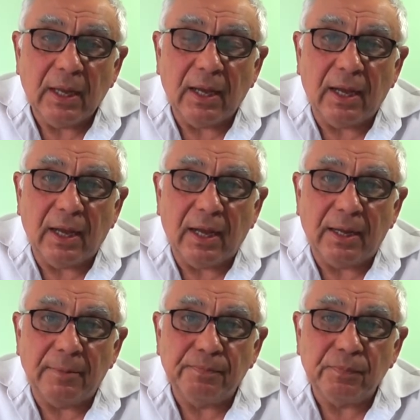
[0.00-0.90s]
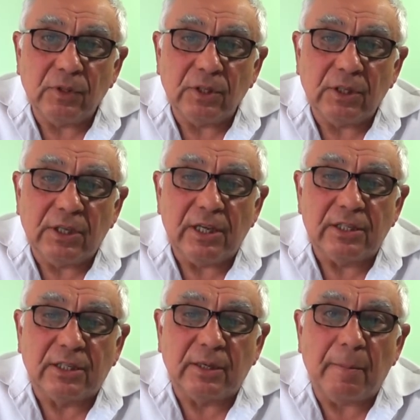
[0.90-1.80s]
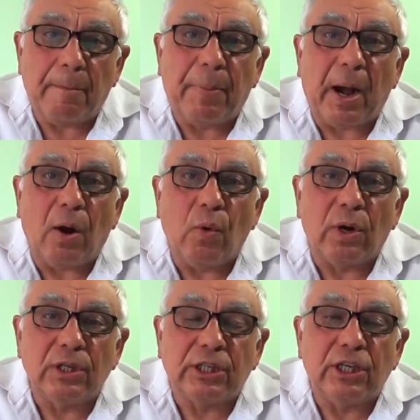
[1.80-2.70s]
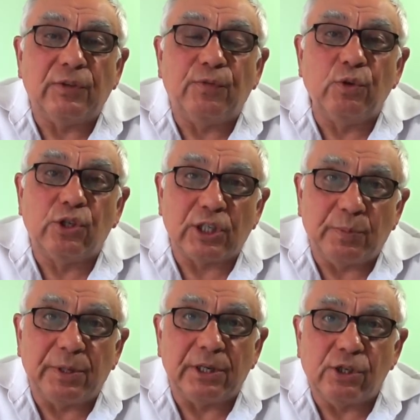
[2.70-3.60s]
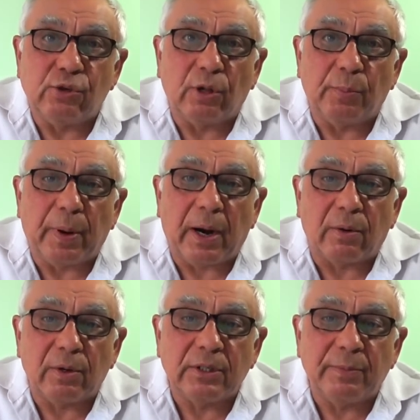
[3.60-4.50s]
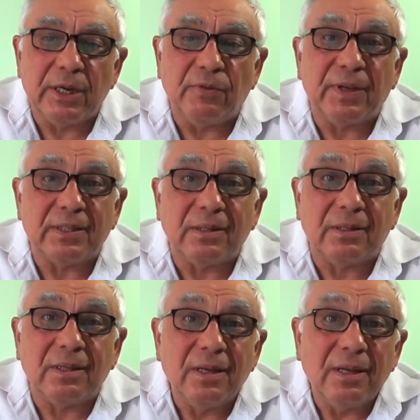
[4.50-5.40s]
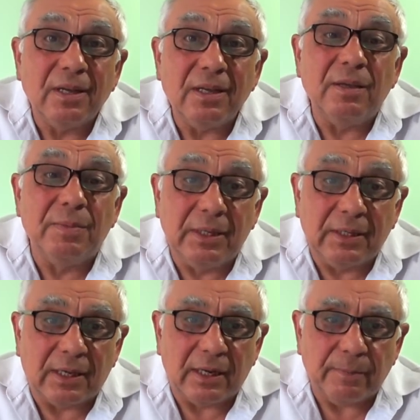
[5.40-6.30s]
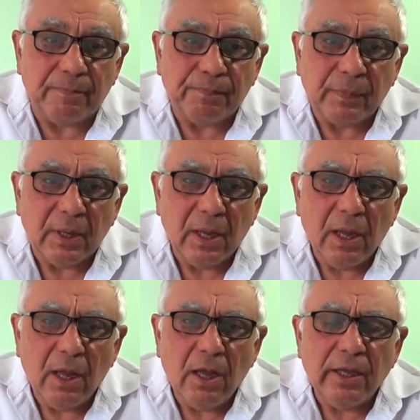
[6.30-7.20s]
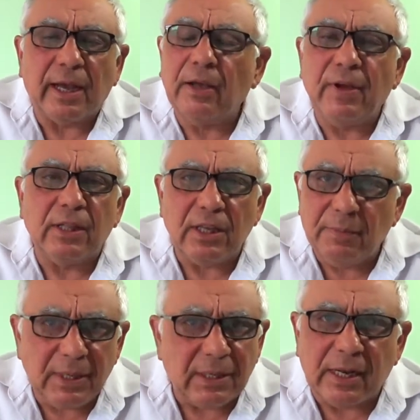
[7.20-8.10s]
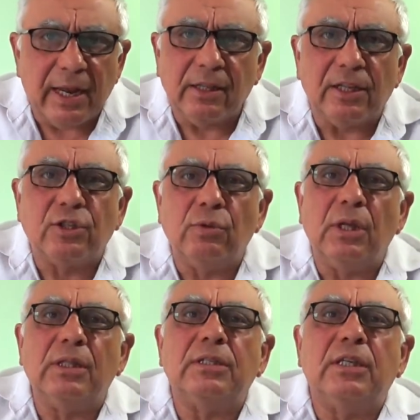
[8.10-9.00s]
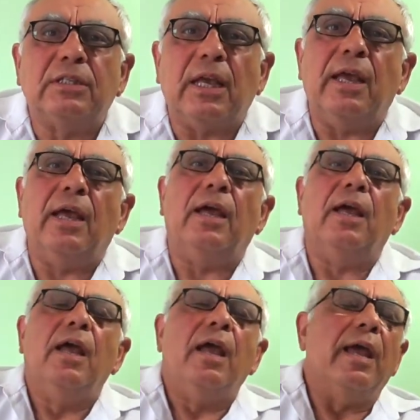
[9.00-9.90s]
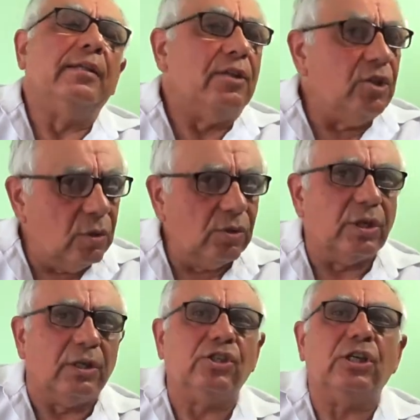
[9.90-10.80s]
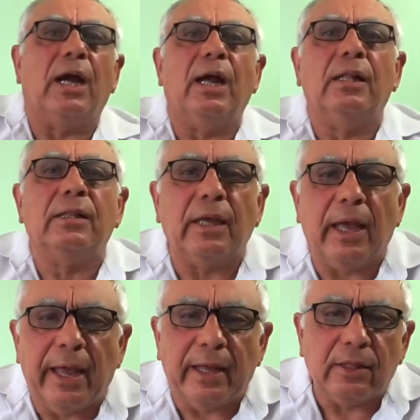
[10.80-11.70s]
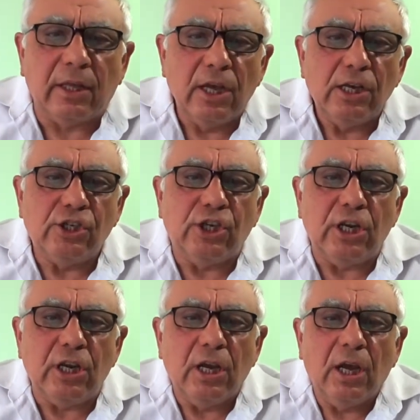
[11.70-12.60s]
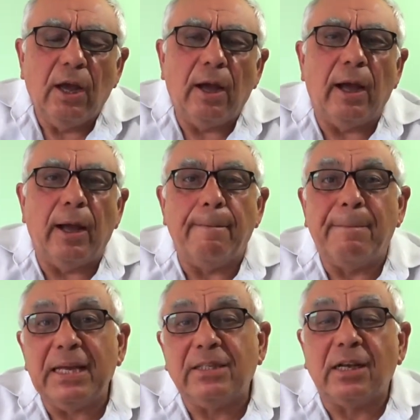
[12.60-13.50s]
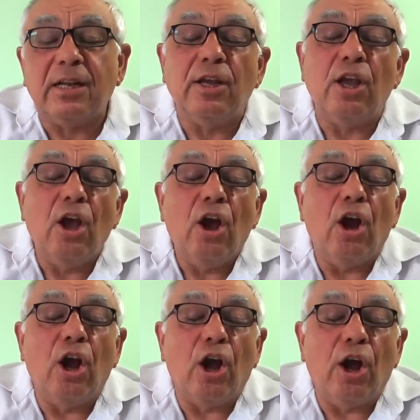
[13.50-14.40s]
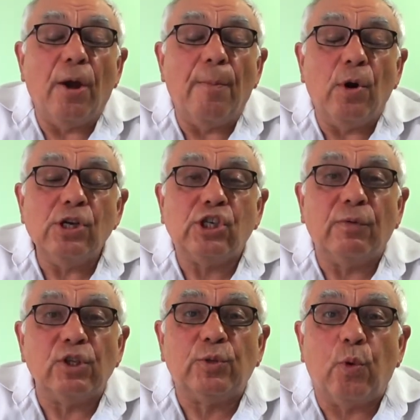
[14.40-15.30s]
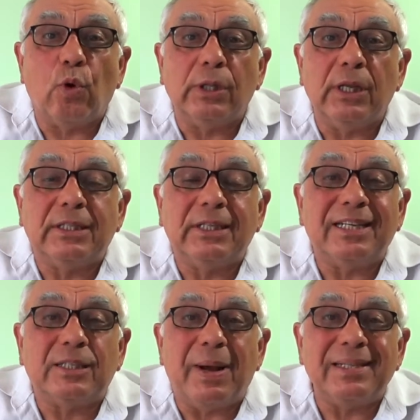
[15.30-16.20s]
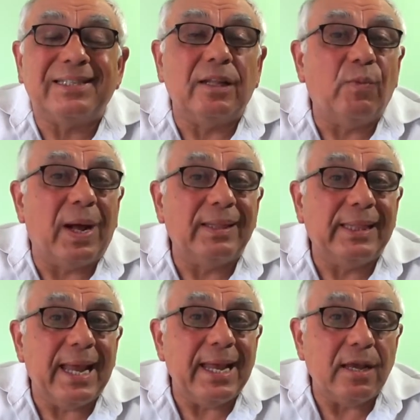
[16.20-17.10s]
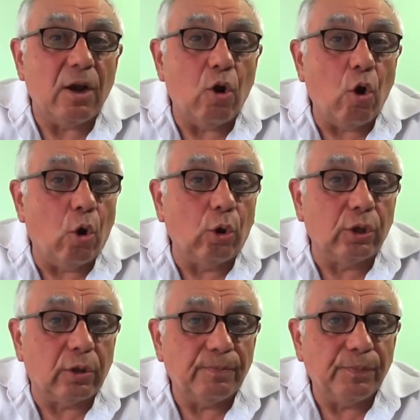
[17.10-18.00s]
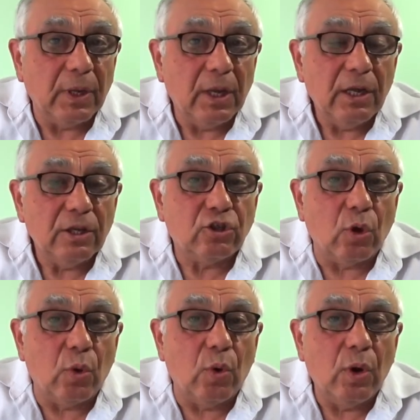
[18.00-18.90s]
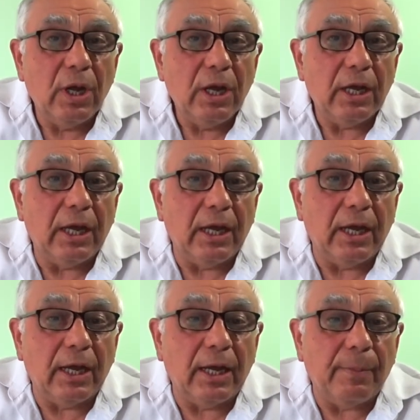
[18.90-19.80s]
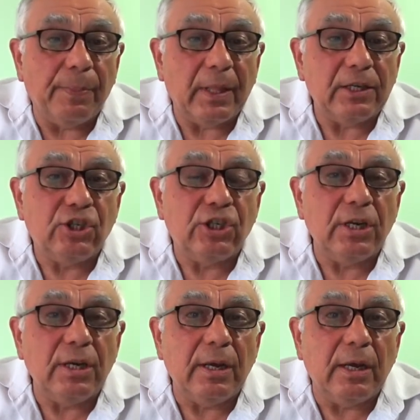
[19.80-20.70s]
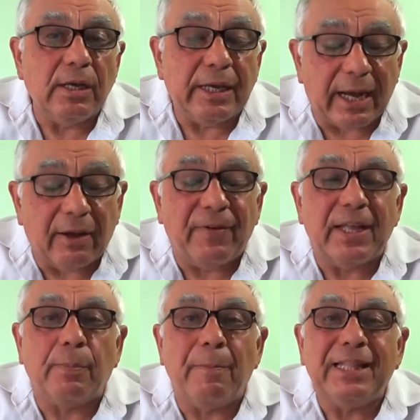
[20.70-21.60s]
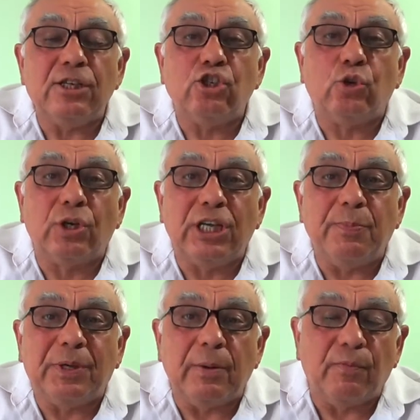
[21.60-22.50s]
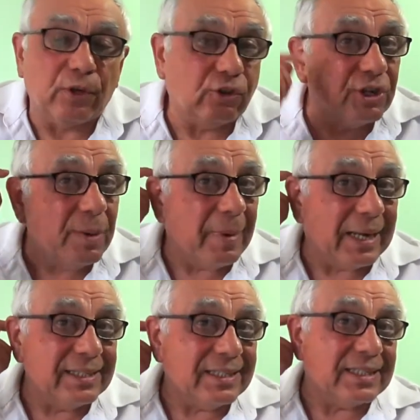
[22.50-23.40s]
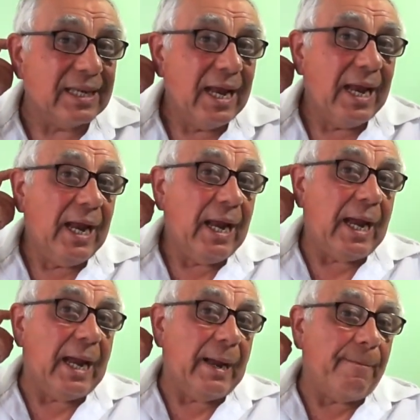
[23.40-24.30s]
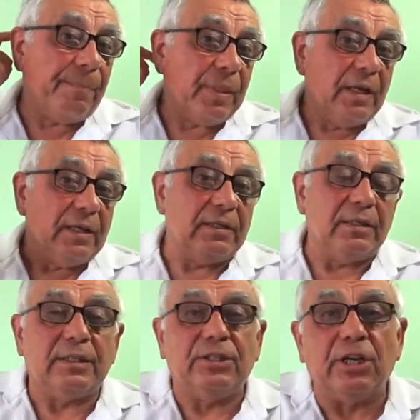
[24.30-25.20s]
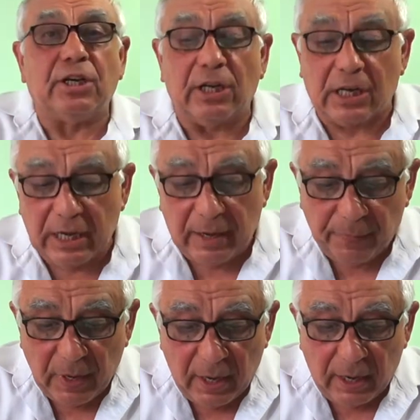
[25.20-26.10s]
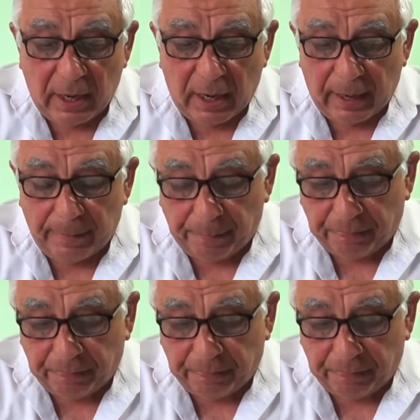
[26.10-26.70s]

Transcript: uh, his powers, his future spiritual powers manifested immediately. Yocheved immediately understood that this is uh, an unusual child, and she uh, basically uh, Moshe was born six months and one day old. So uh, she Yocheved managed to keep him for three months um, secretly. Um,